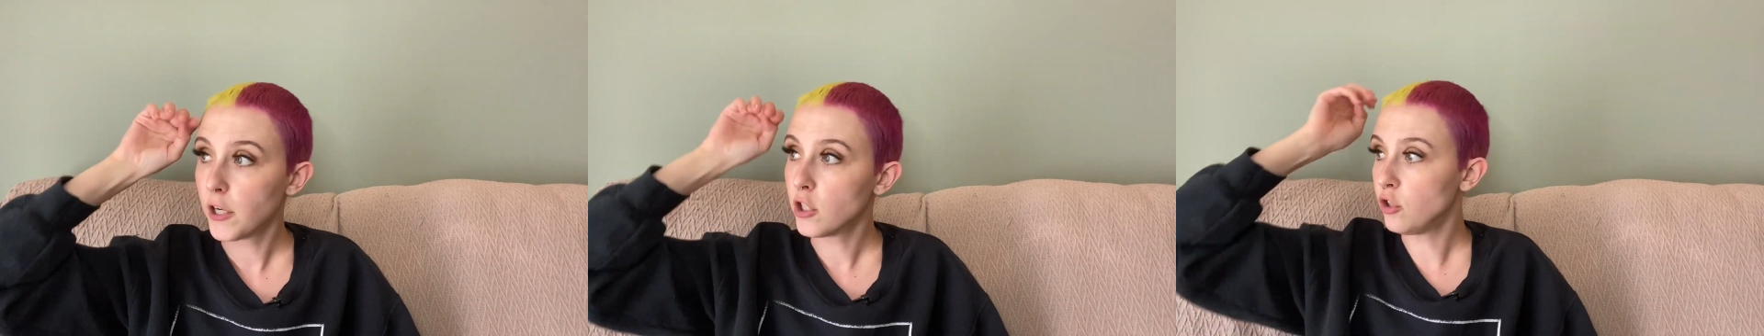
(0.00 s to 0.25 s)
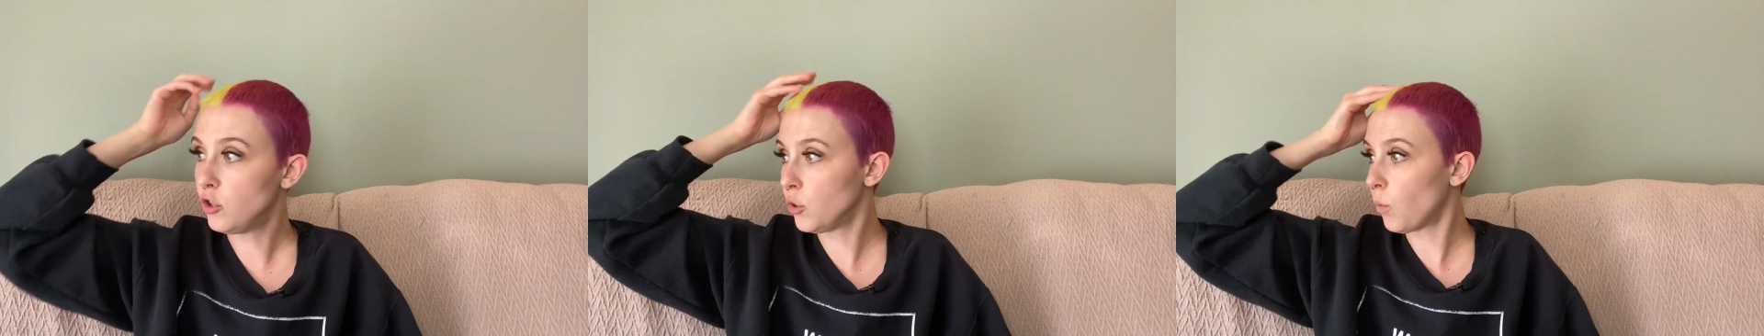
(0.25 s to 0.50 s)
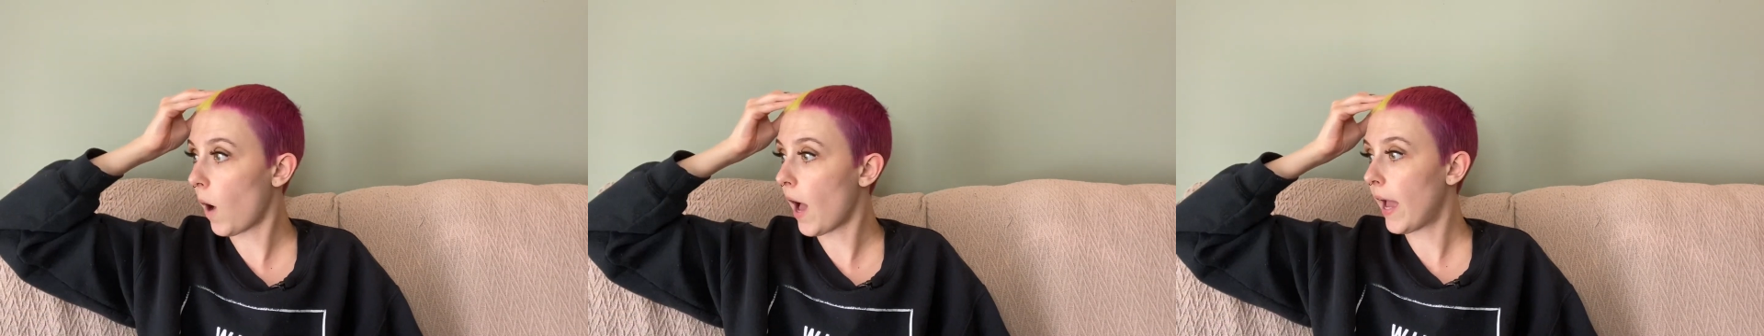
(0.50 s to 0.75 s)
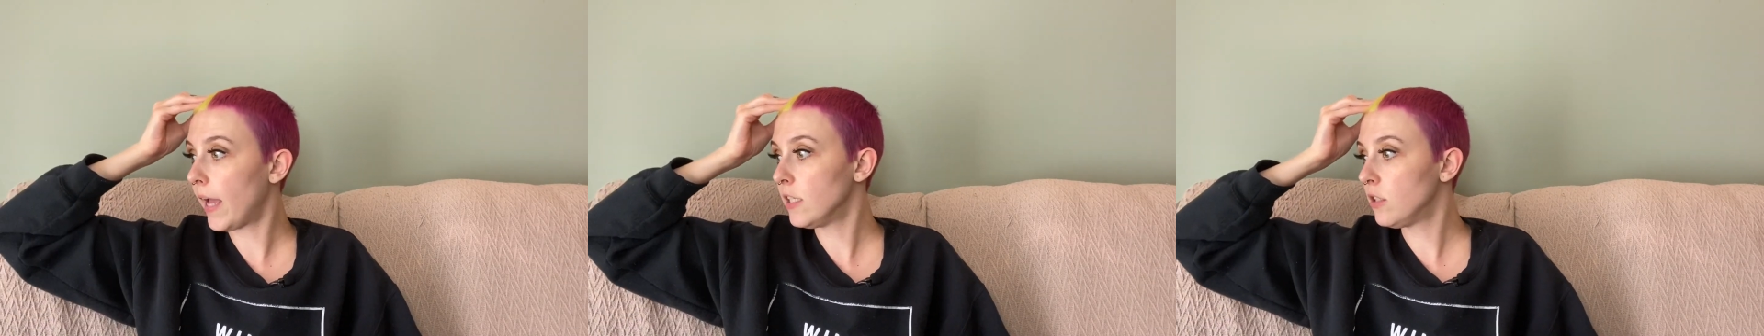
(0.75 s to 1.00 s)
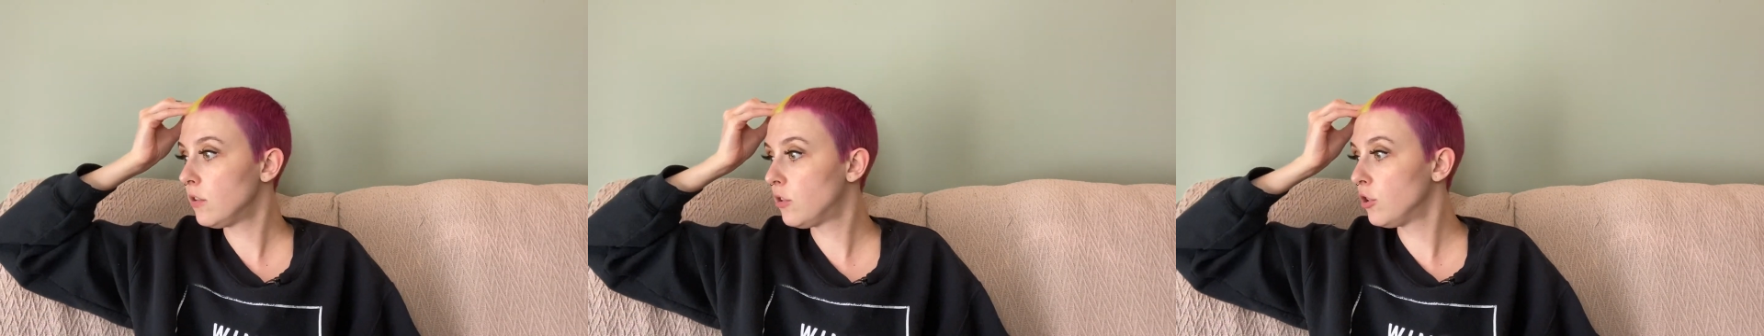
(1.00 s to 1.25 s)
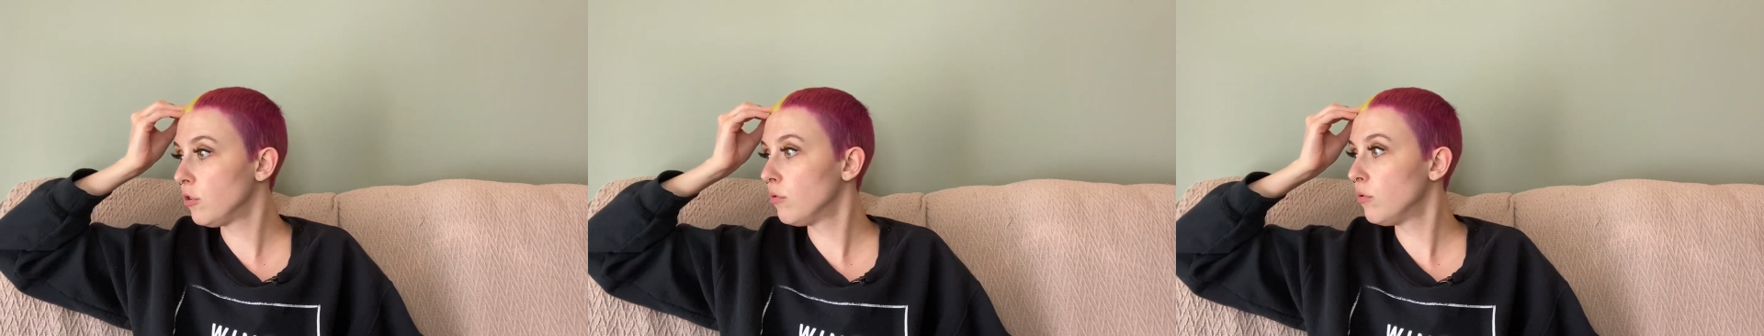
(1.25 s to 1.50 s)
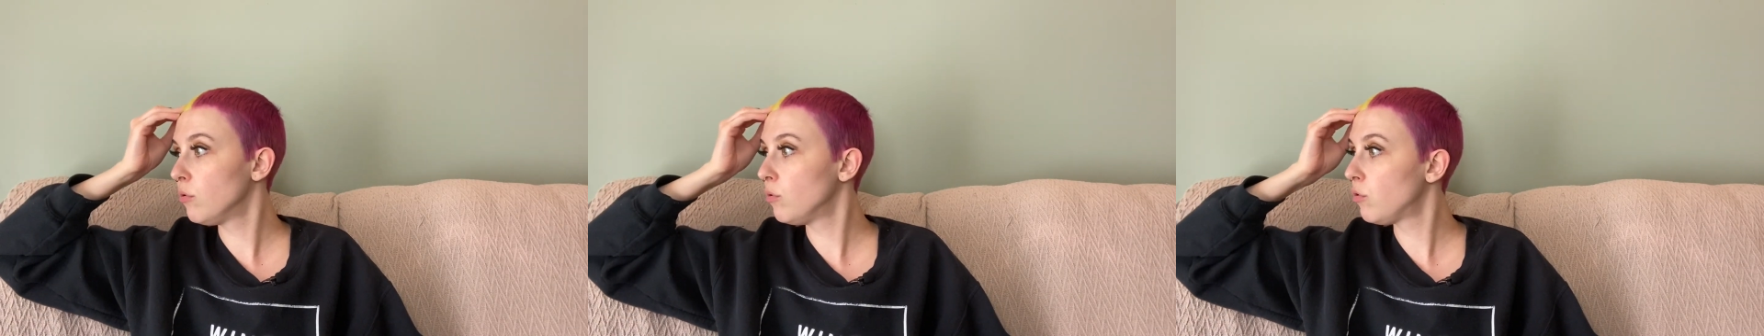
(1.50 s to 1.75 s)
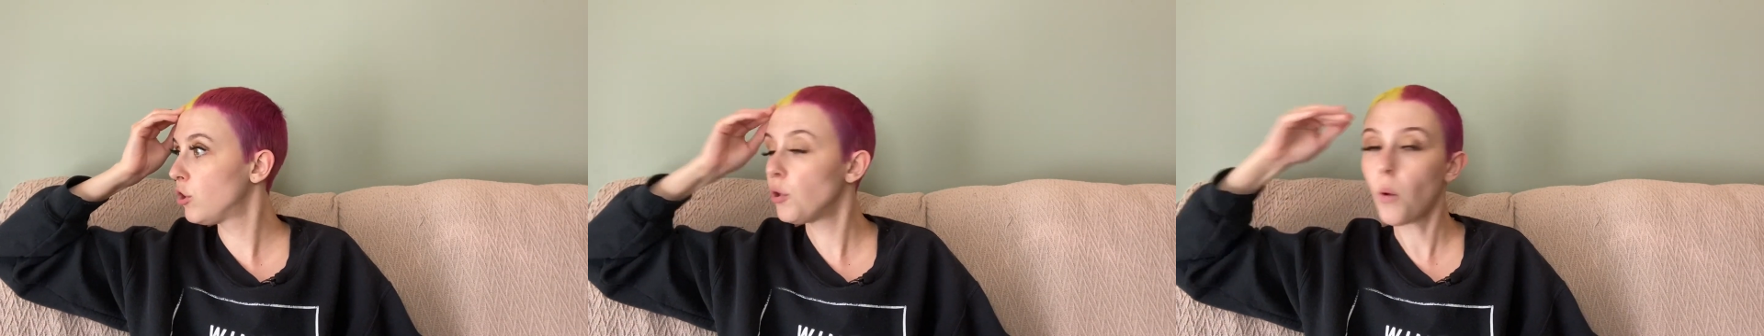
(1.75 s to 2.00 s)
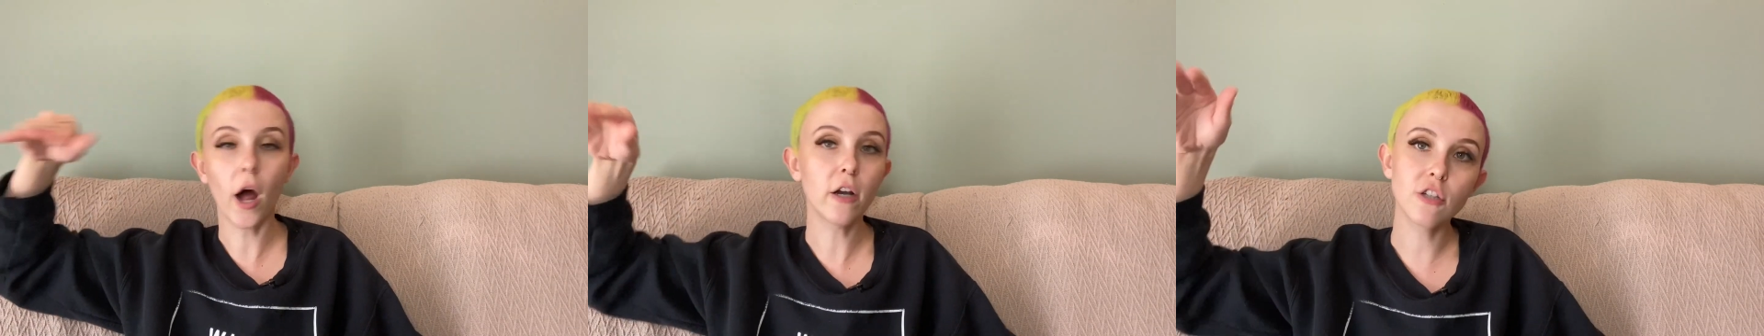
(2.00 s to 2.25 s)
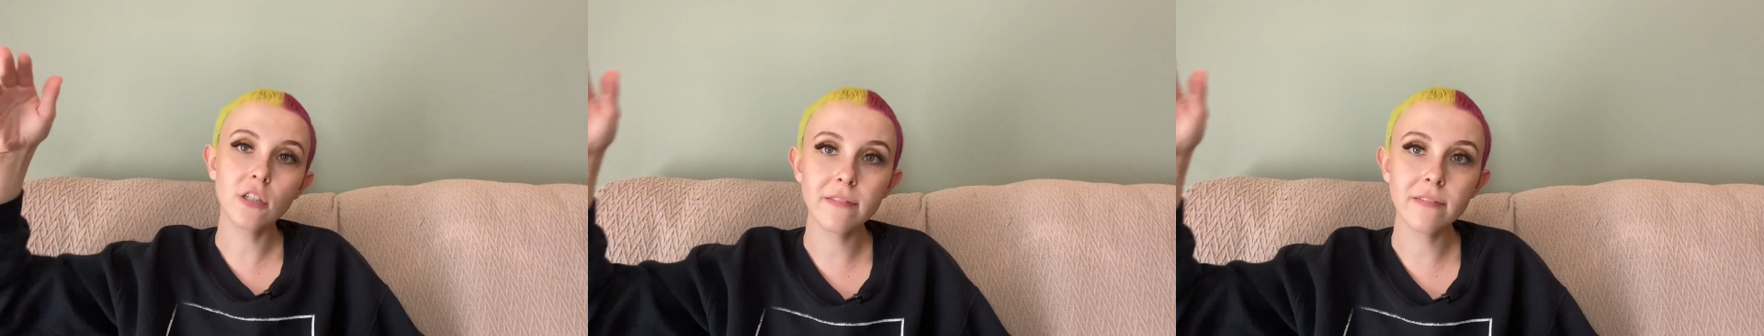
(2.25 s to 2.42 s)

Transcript: do I do 200